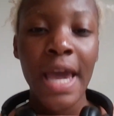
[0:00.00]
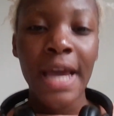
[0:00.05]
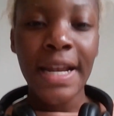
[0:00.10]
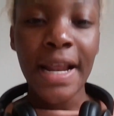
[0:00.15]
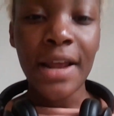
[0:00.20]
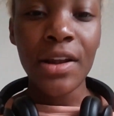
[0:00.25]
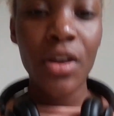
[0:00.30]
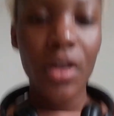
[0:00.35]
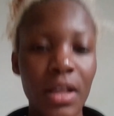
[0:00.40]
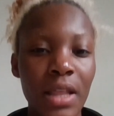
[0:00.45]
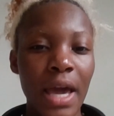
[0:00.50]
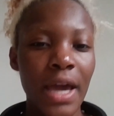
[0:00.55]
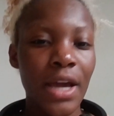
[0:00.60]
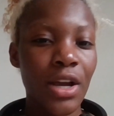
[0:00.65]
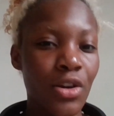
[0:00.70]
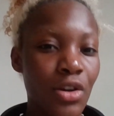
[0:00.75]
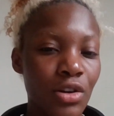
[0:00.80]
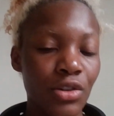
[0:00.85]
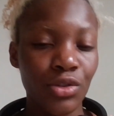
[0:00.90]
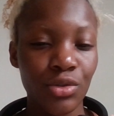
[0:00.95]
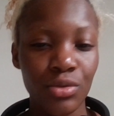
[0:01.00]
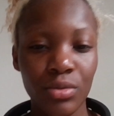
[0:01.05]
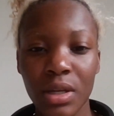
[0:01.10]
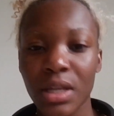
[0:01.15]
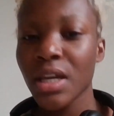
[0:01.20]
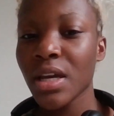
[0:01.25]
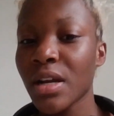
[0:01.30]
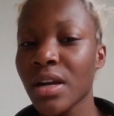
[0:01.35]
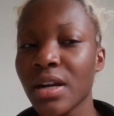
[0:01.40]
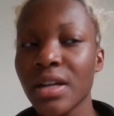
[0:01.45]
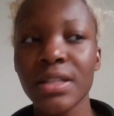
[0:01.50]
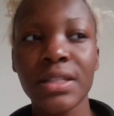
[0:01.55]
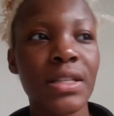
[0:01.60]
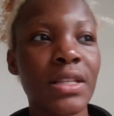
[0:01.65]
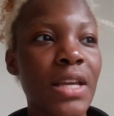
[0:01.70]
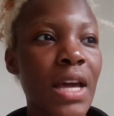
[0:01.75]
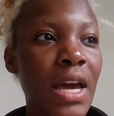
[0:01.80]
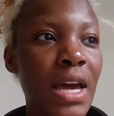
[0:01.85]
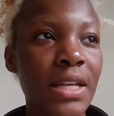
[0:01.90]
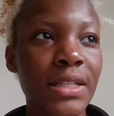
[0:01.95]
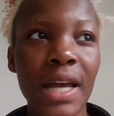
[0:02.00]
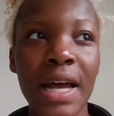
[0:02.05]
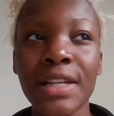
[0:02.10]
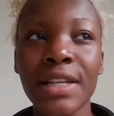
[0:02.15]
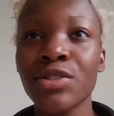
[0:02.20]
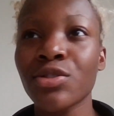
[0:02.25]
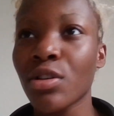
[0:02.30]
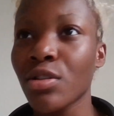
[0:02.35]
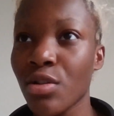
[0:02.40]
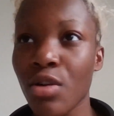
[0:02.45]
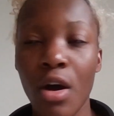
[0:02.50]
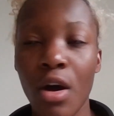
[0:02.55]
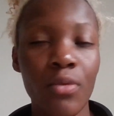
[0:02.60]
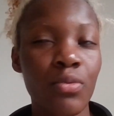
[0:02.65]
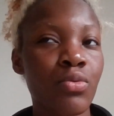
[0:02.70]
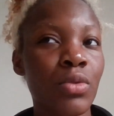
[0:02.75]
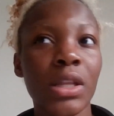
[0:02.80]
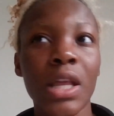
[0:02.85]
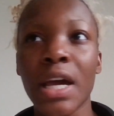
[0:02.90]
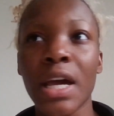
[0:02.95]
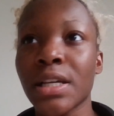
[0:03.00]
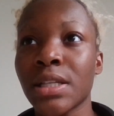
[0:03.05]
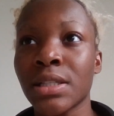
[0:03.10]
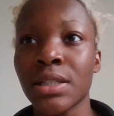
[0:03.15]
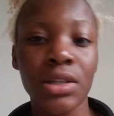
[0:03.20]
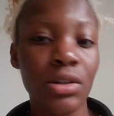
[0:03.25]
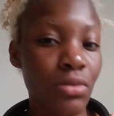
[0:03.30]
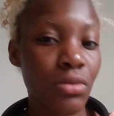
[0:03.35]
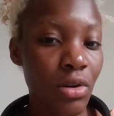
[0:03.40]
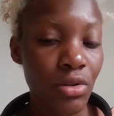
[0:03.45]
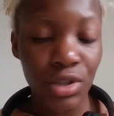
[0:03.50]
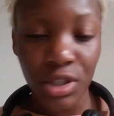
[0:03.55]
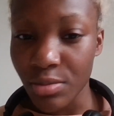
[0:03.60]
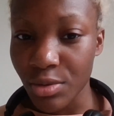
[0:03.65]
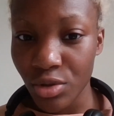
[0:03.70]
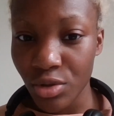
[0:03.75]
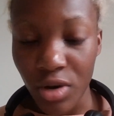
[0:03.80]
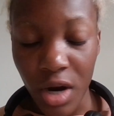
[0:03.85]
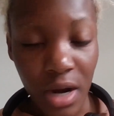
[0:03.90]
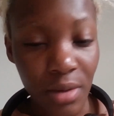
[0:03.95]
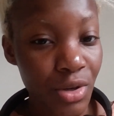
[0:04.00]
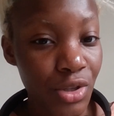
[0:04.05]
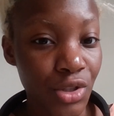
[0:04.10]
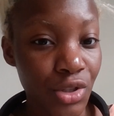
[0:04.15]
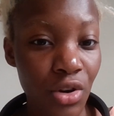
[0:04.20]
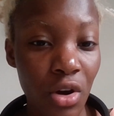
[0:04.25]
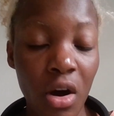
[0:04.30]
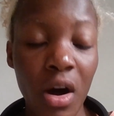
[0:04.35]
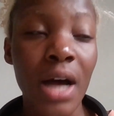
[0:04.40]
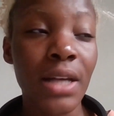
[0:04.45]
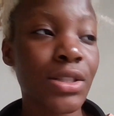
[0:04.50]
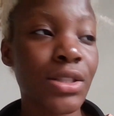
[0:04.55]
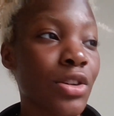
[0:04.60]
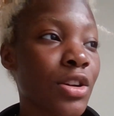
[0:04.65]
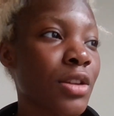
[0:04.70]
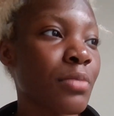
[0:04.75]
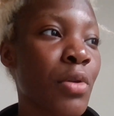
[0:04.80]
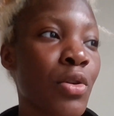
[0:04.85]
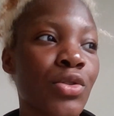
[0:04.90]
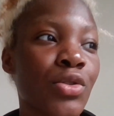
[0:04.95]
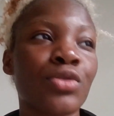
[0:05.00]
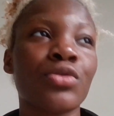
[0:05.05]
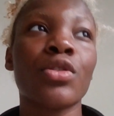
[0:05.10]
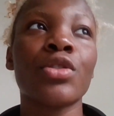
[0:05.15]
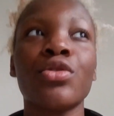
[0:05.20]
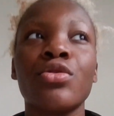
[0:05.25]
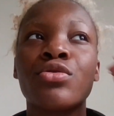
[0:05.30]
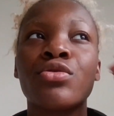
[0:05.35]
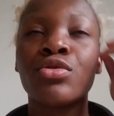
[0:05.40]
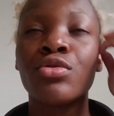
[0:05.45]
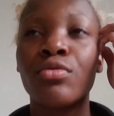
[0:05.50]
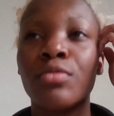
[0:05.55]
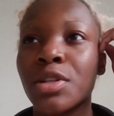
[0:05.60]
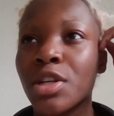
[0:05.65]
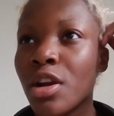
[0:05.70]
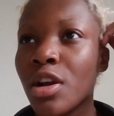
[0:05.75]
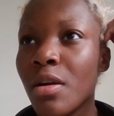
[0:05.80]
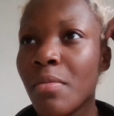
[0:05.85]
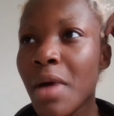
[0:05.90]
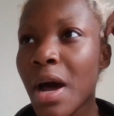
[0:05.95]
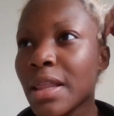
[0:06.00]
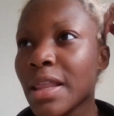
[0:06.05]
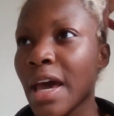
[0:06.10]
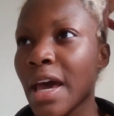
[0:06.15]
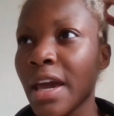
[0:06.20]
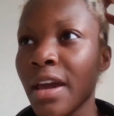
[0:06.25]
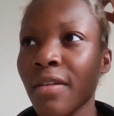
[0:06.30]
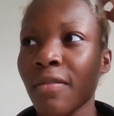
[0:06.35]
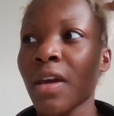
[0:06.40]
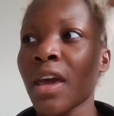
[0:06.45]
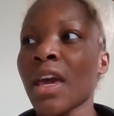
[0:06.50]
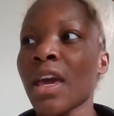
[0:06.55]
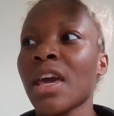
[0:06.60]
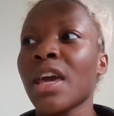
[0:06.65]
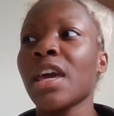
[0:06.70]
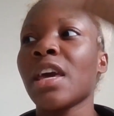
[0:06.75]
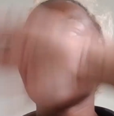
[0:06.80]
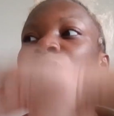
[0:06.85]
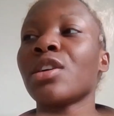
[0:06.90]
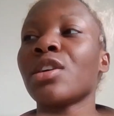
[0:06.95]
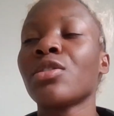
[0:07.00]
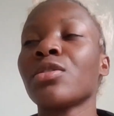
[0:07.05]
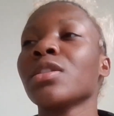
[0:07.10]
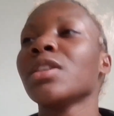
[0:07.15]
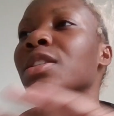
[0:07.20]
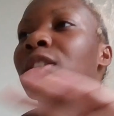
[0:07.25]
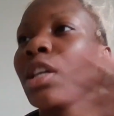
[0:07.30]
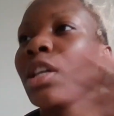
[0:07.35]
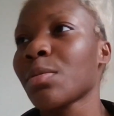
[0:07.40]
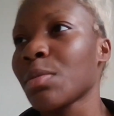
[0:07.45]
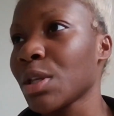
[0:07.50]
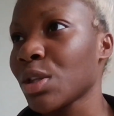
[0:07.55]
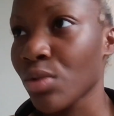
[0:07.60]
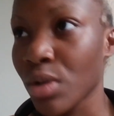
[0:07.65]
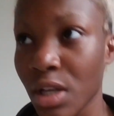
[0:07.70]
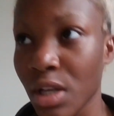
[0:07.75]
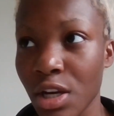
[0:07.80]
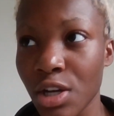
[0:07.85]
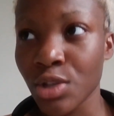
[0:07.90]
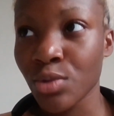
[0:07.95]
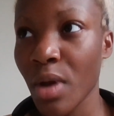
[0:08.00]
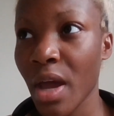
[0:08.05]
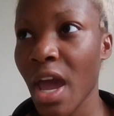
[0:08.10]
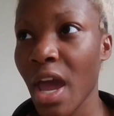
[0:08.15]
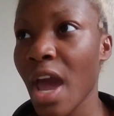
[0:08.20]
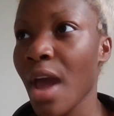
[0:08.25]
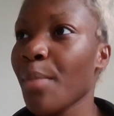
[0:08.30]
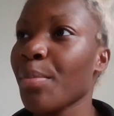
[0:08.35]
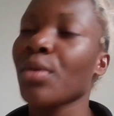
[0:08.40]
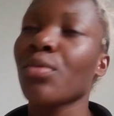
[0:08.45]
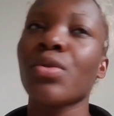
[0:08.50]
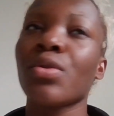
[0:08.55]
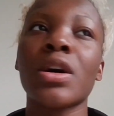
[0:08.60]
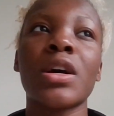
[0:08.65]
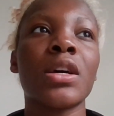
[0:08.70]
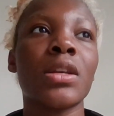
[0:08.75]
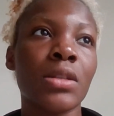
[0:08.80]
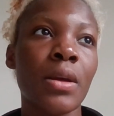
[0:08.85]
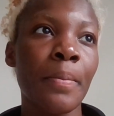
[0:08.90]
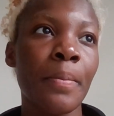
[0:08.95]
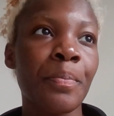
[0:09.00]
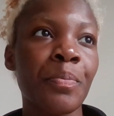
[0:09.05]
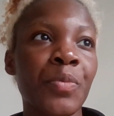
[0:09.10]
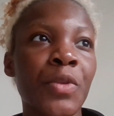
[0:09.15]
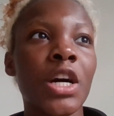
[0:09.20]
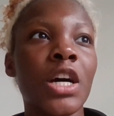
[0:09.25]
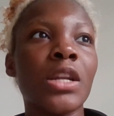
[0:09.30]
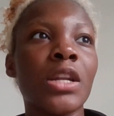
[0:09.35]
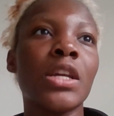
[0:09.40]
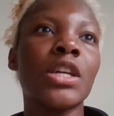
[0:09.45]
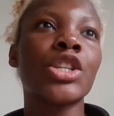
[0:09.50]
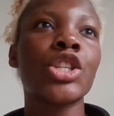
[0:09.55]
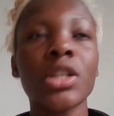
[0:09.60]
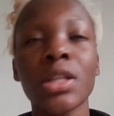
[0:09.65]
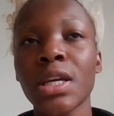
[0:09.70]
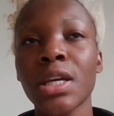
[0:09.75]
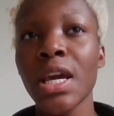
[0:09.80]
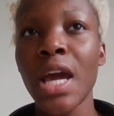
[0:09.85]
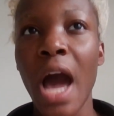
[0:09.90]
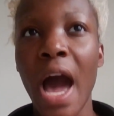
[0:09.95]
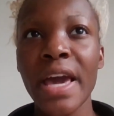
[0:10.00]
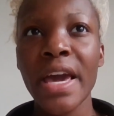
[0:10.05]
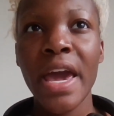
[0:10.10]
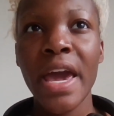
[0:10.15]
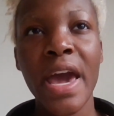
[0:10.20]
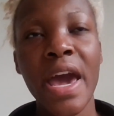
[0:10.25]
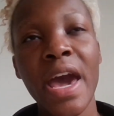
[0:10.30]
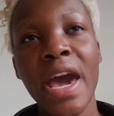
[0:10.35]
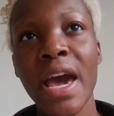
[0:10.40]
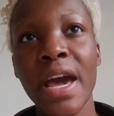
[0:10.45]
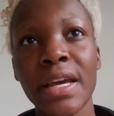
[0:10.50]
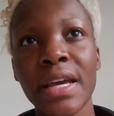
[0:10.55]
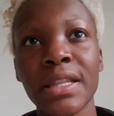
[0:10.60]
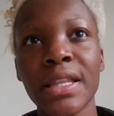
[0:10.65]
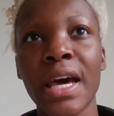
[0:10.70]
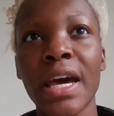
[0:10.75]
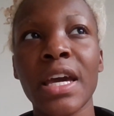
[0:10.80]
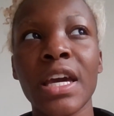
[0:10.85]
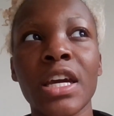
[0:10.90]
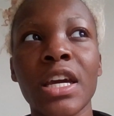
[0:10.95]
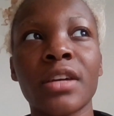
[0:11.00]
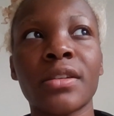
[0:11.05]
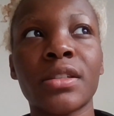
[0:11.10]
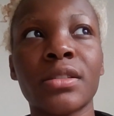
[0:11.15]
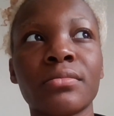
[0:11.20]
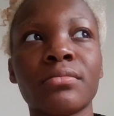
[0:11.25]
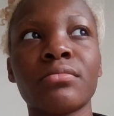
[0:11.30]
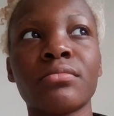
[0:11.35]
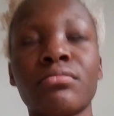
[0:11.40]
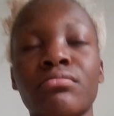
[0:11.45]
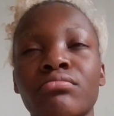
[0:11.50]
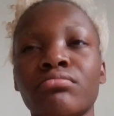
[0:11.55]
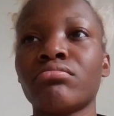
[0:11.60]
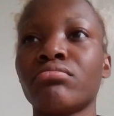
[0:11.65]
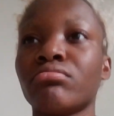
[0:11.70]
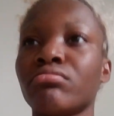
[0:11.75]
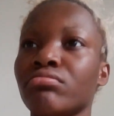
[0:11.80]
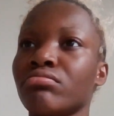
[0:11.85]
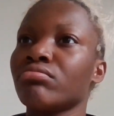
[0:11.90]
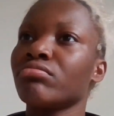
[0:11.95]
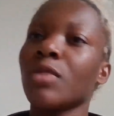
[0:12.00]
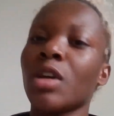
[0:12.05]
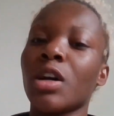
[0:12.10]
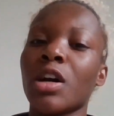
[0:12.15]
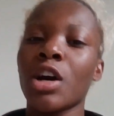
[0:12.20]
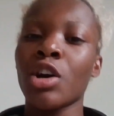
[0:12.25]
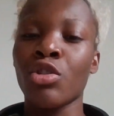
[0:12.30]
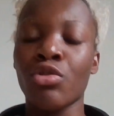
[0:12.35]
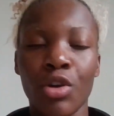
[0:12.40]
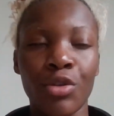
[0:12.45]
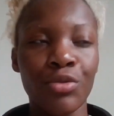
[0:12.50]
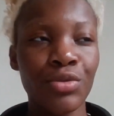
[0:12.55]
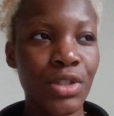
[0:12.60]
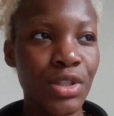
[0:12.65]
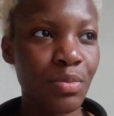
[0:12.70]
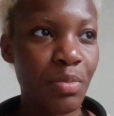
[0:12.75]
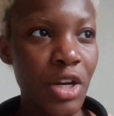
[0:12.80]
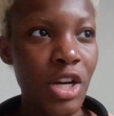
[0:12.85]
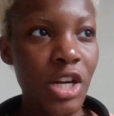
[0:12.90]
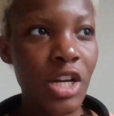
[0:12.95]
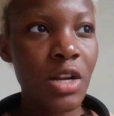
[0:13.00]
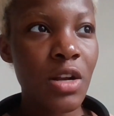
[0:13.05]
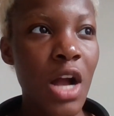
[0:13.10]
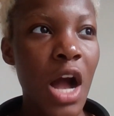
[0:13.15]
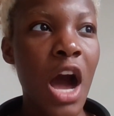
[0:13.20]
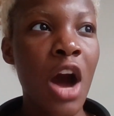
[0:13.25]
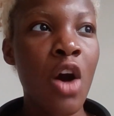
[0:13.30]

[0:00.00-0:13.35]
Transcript: And I know you're like, girl, three years? Yes. I started off with like zero subscribers, y'all. I started posting on YouTube, sharing my life, and literally it took me three years. What happened was initially I had like a growth spurt.